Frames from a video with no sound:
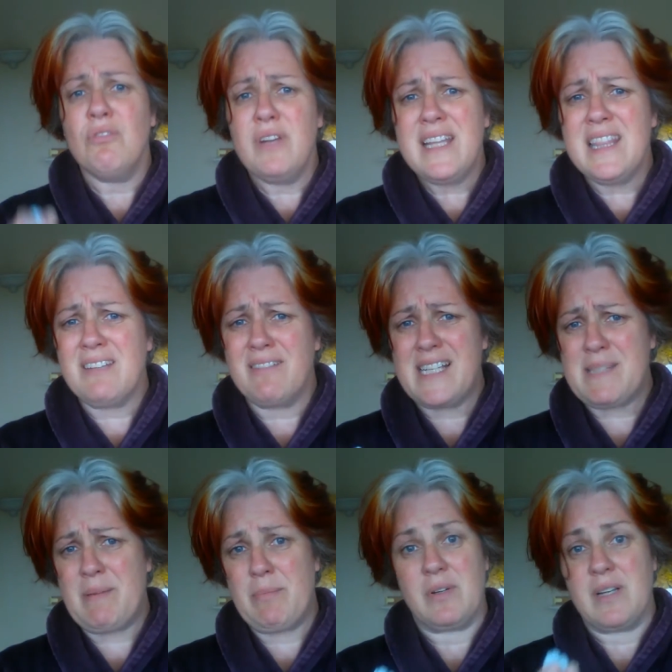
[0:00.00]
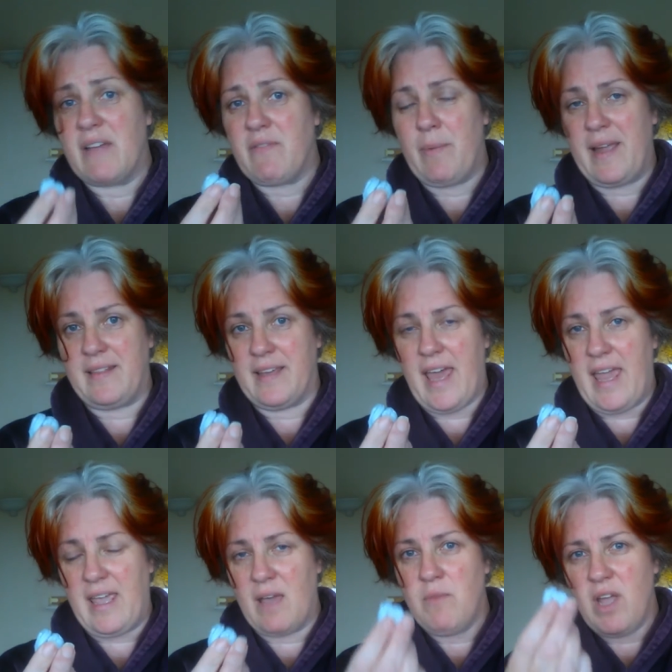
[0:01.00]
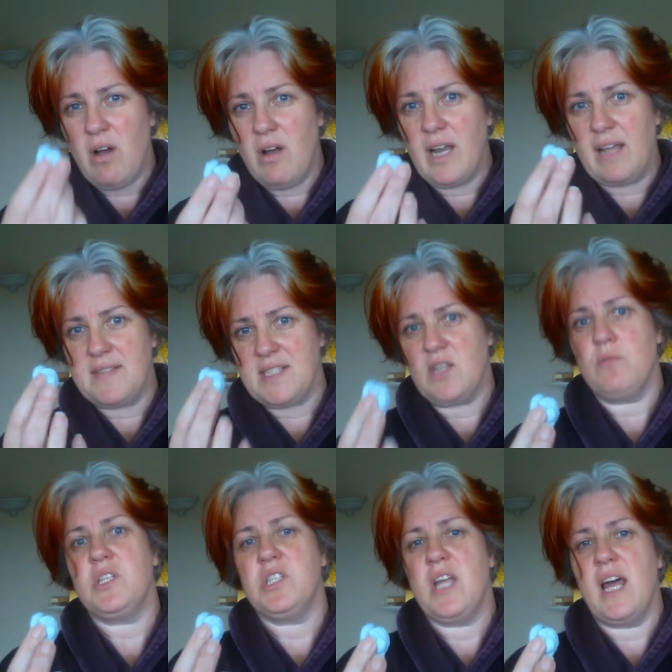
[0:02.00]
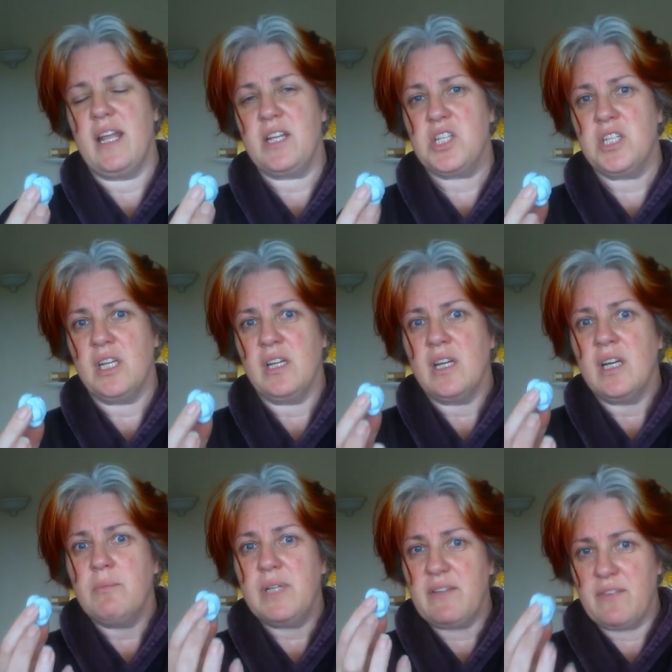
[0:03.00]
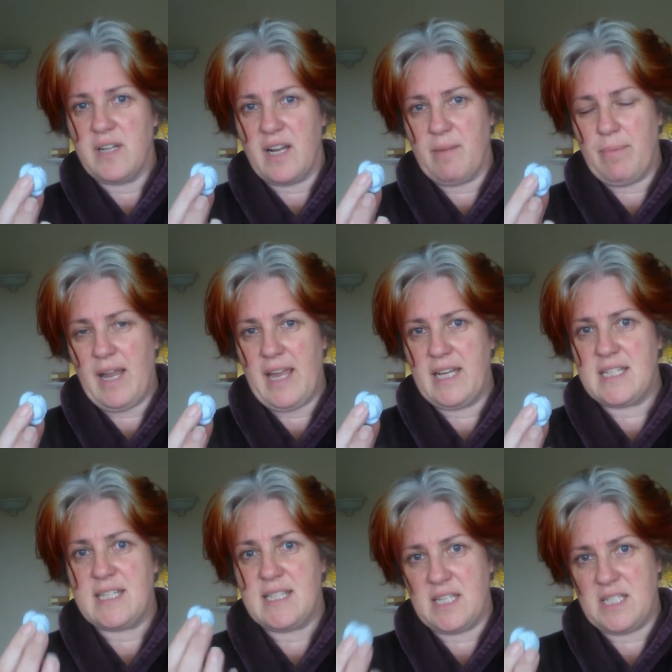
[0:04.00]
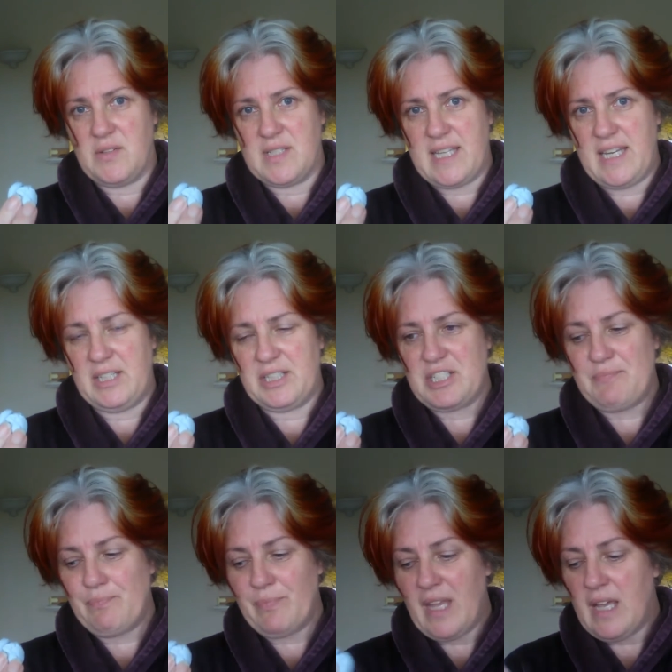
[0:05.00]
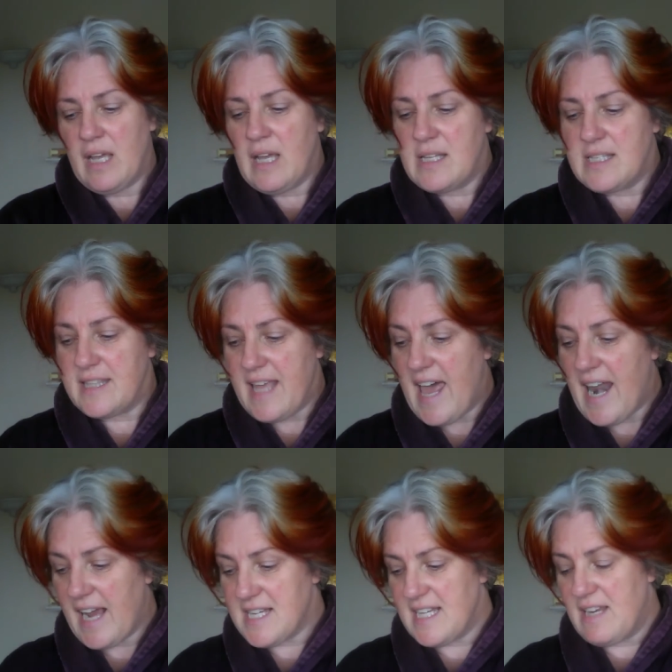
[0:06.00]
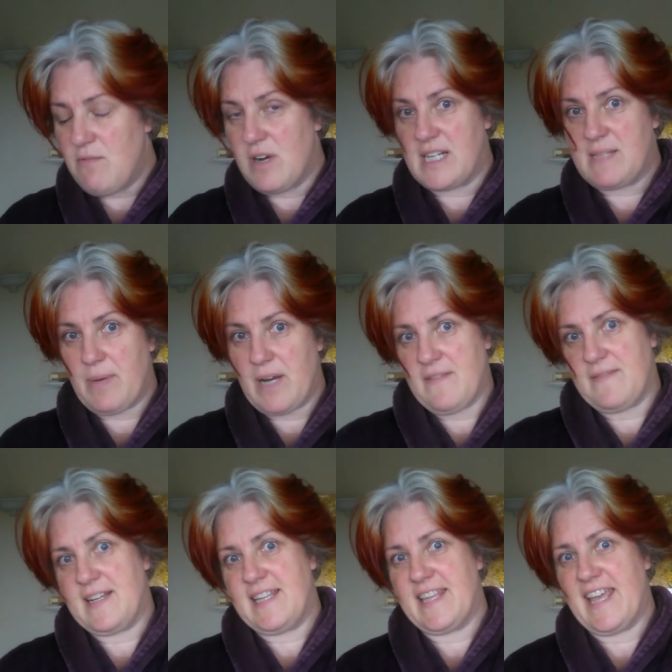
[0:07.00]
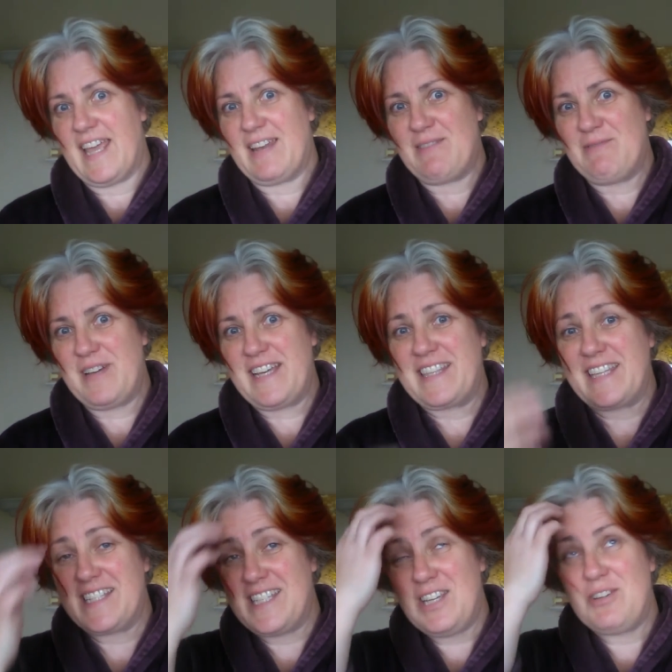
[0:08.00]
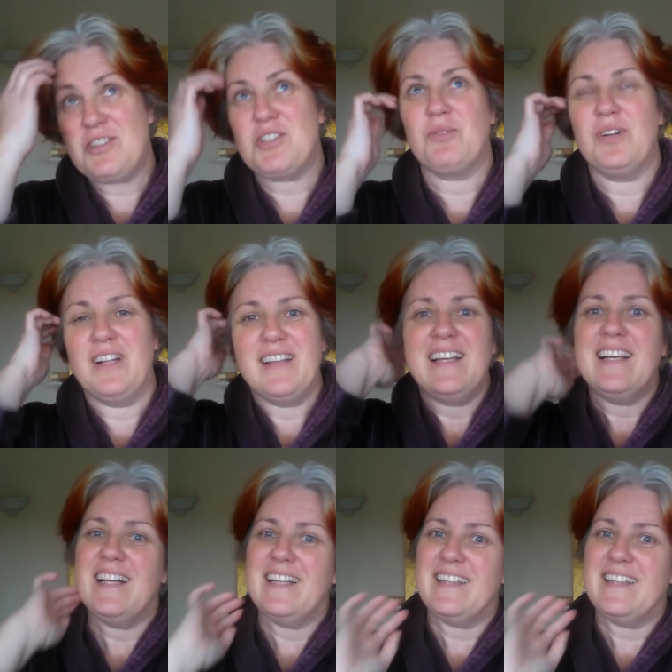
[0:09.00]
reading the recipe book never baked the cake. And we all have so much knowledge, but if we're not applying it, it's not doing us any good. So that actually works perfectly then with, as usual,